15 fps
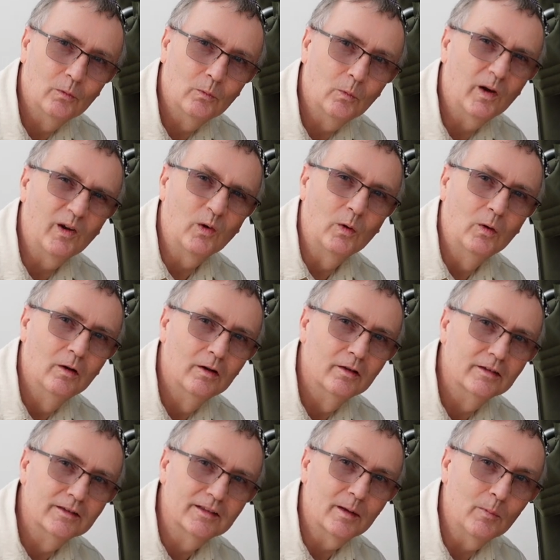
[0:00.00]
Well,
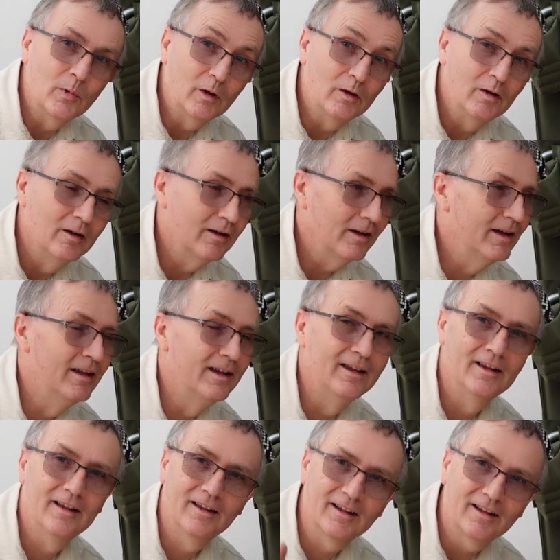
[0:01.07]
some are.
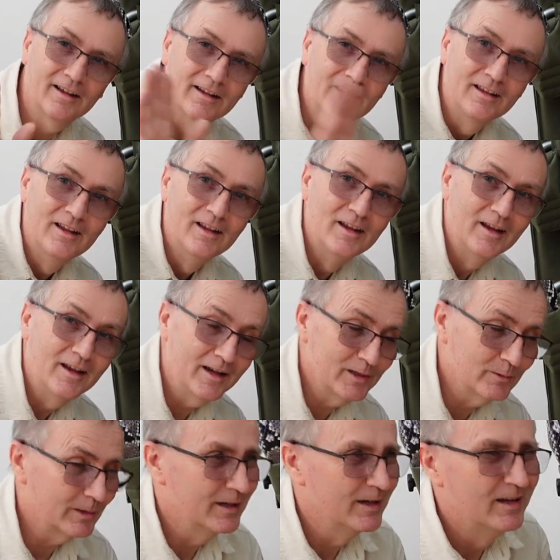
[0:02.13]

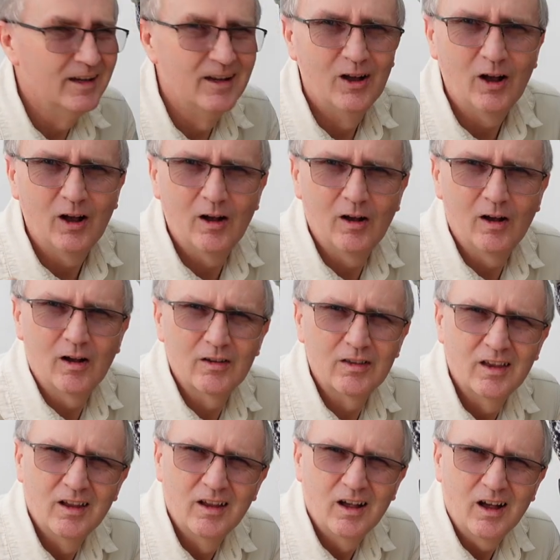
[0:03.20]
Anyway, I'll
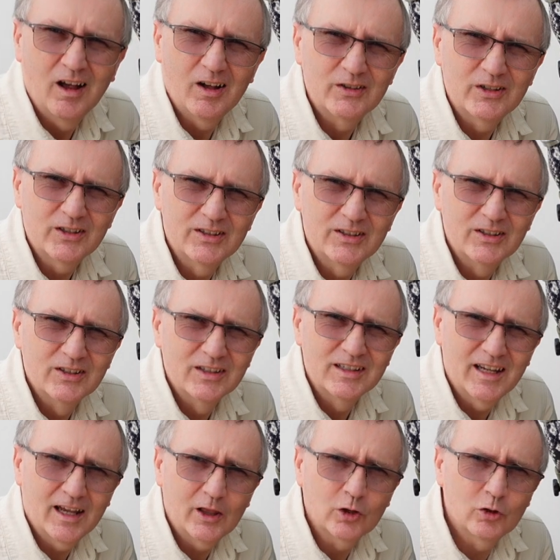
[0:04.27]
just
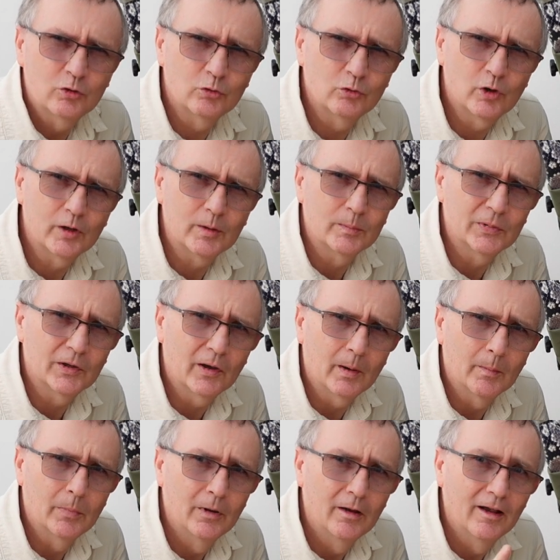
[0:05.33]
get the gripes
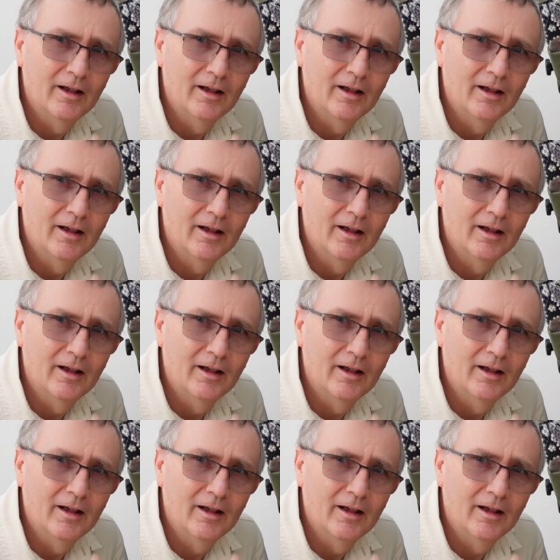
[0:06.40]
up.